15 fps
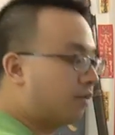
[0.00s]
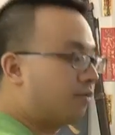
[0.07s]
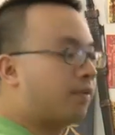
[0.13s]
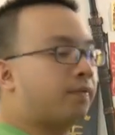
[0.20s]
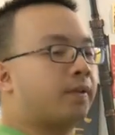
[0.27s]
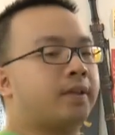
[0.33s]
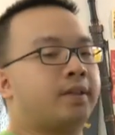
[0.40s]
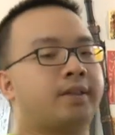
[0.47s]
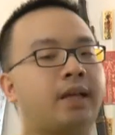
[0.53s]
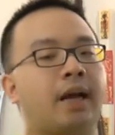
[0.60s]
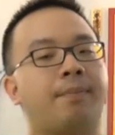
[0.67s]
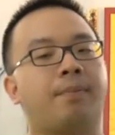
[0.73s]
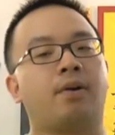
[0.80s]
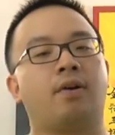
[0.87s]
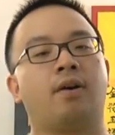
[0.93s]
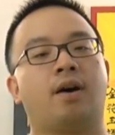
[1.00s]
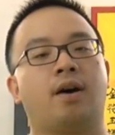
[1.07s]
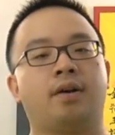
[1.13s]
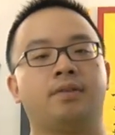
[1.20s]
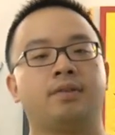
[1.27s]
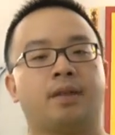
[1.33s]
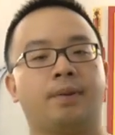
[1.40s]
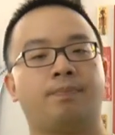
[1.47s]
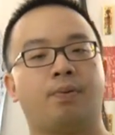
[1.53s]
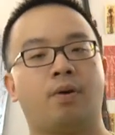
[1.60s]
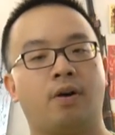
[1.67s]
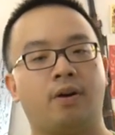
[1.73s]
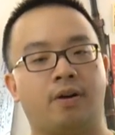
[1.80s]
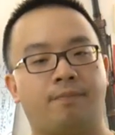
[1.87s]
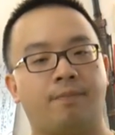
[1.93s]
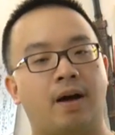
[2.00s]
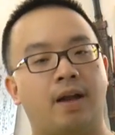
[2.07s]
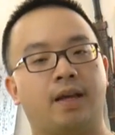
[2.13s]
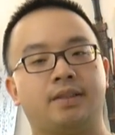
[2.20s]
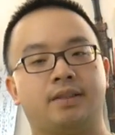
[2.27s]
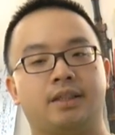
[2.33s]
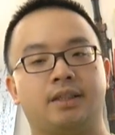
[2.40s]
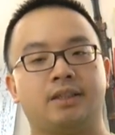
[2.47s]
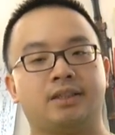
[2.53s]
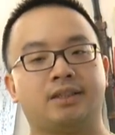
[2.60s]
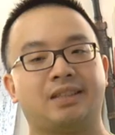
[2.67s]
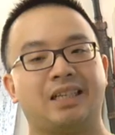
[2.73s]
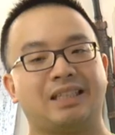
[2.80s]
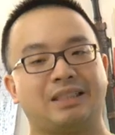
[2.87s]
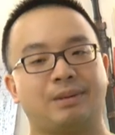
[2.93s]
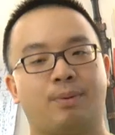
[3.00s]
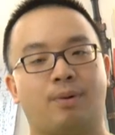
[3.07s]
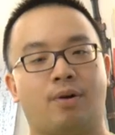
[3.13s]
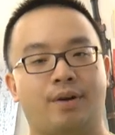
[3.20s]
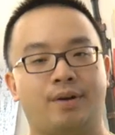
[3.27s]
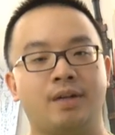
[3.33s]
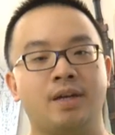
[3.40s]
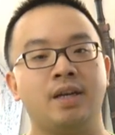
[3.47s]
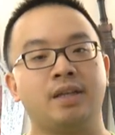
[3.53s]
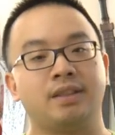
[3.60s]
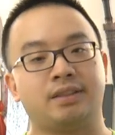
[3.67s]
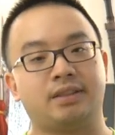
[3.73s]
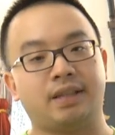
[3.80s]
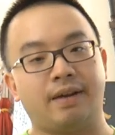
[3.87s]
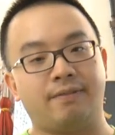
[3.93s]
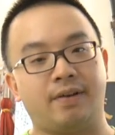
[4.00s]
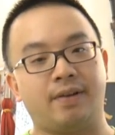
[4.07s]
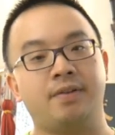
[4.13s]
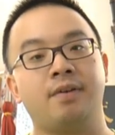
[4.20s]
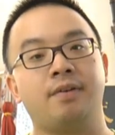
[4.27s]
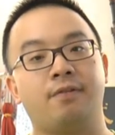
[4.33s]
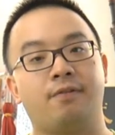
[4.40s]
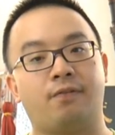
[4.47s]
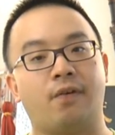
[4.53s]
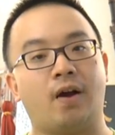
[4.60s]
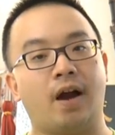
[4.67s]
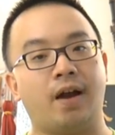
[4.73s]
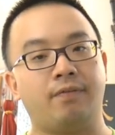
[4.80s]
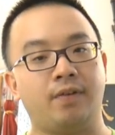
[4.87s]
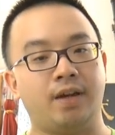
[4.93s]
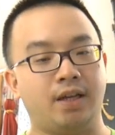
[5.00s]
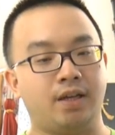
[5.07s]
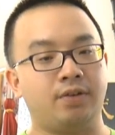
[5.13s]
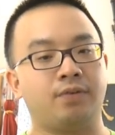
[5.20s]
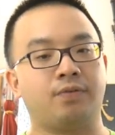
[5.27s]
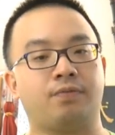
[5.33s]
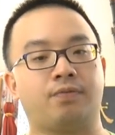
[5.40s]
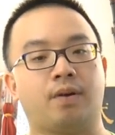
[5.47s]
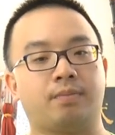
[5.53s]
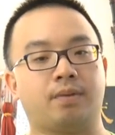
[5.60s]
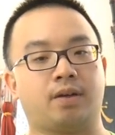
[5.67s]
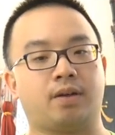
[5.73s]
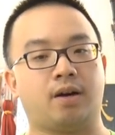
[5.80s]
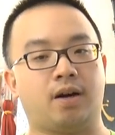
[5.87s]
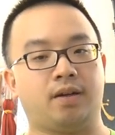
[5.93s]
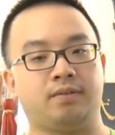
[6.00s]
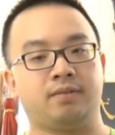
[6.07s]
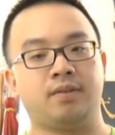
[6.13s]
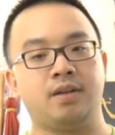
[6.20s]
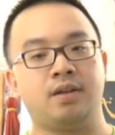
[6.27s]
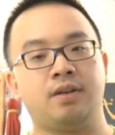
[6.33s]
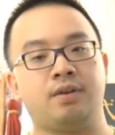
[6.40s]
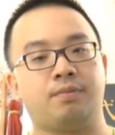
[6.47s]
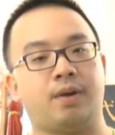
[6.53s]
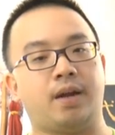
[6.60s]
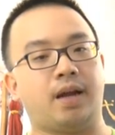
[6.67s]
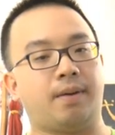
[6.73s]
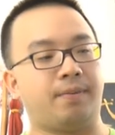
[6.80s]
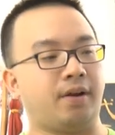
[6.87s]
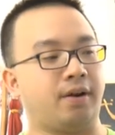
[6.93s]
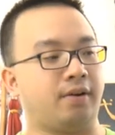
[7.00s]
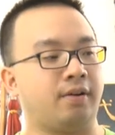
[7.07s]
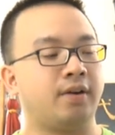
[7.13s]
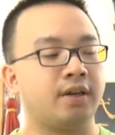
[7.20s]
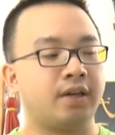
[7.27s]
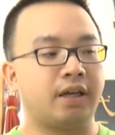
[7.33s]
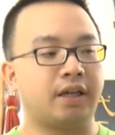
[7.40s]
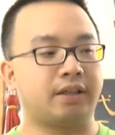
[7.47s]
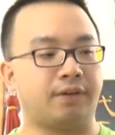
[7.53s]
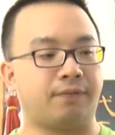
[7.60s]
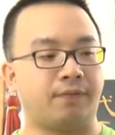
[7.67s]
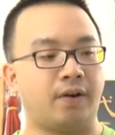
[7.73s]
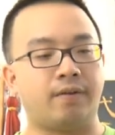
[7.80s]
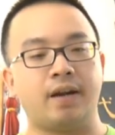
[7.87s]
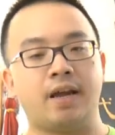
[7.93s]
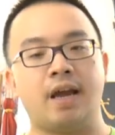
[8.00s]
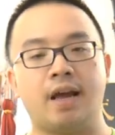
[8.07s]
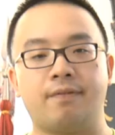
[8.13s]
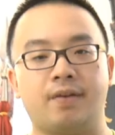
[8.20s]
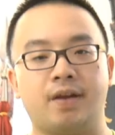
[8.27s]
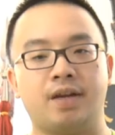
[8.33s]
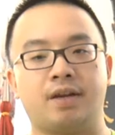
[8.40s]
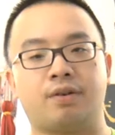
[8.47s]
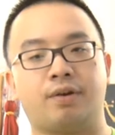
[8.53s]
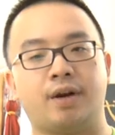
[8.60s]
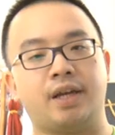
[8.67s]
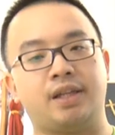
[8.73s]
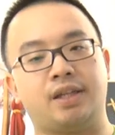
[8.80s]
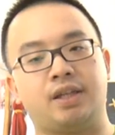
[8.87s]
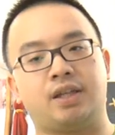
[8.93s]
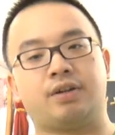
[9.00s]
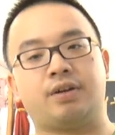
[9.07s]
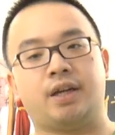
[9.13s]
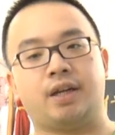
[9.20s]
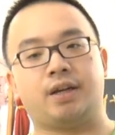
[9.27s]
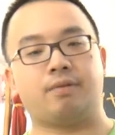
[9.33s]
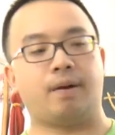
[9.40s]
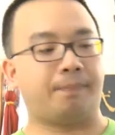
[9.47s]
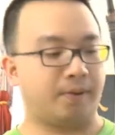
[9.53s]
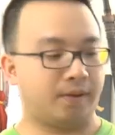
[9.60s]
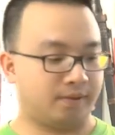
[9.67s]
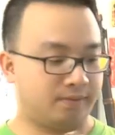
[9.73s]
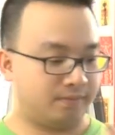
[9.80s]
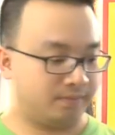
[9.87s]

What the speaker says: With the scabbard on, the point of balance is 6.75 inches from the guard, way up here. It's a very heavy, crazy training weapon.